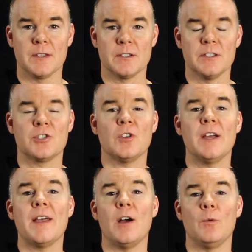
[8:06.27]
So let's
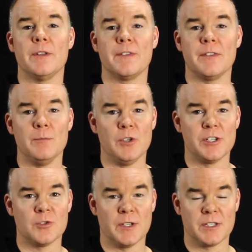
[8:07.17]
try that with the muted
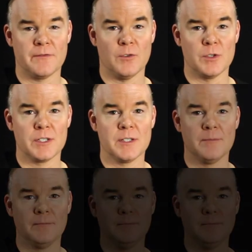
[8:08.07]
strings first.